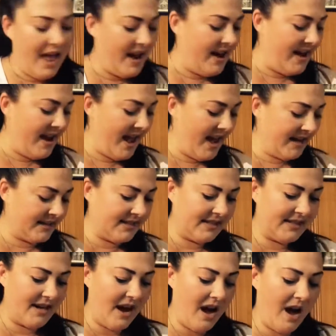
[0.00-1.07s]

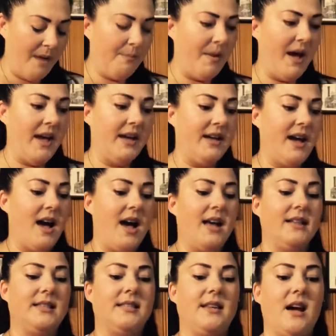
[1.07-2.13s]
Next up, I
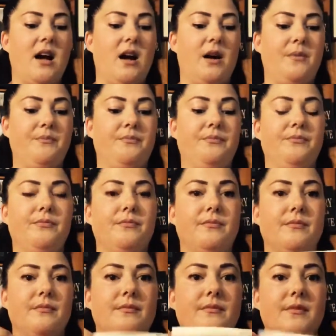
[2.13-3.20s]
got um,
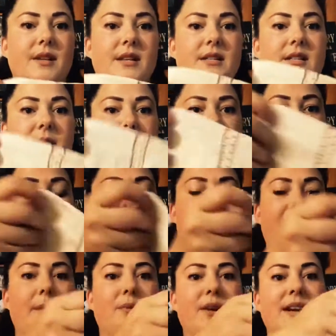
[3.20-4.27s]
some
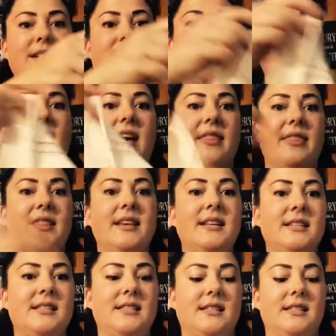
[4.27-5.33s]
fabrics. I got
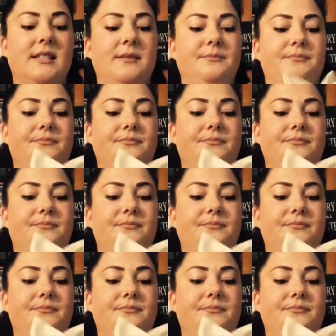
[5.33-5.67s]
this.